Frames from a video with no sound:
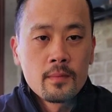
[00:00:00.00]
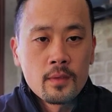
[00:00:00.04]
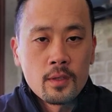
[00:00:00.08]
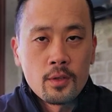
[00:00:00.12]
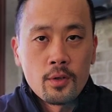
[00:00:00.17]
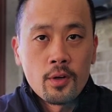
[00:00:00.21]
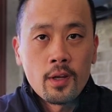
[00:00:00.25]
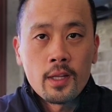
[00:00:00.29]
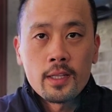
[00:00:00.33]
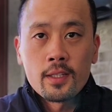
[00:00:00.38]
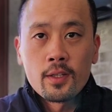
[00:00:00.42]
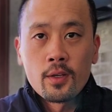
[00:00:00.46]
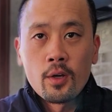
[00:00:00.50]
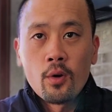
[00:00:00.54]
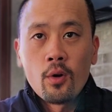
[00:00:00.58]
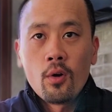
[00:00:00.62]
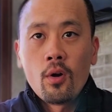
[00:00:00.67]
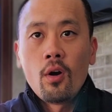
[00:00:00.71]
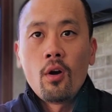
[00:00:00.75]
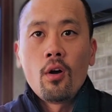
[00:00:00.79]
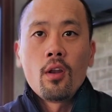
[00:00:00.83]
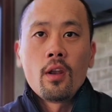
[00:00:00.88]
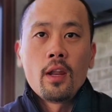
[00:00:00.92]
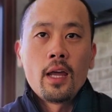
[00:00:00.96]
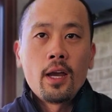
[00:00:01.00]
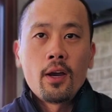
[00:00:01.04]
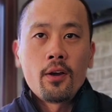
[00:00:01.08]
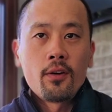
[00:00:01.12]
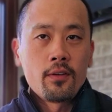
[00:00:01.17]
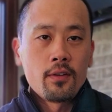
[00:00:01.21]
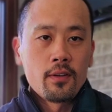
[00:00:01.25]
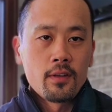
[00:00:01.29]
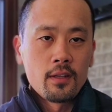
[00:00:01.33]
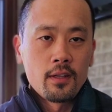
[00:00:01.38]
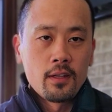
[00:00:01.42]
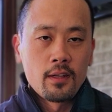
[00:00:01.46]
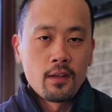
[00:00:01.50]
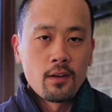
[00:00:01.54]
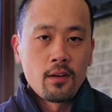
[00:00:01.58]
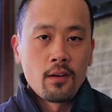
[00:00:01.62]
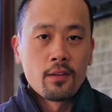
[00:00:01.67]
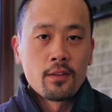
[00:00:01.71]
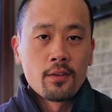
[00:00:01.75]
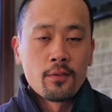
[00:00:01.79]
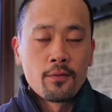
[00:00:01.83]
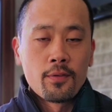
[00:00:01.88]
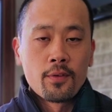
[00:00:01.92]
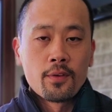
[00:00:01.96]
You don't have to go all out on
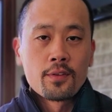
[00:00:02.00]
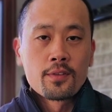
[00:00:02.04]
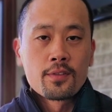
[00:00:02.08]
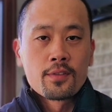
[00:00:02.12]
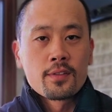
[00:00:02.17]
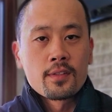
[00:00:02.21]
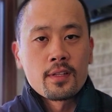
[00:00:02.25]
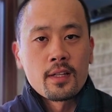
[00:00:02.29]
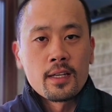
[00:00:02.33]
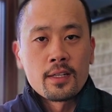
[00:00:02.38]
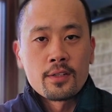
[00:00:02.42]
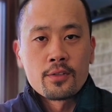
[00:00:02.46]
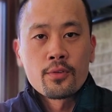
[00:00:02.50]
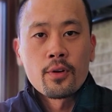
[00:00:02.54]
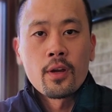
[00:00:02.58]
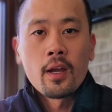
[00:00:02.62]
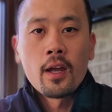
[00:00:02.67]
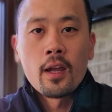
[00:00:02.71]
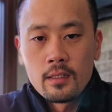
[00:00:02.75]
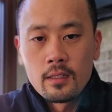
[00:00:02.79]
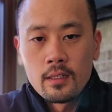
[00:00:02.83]
the first like try.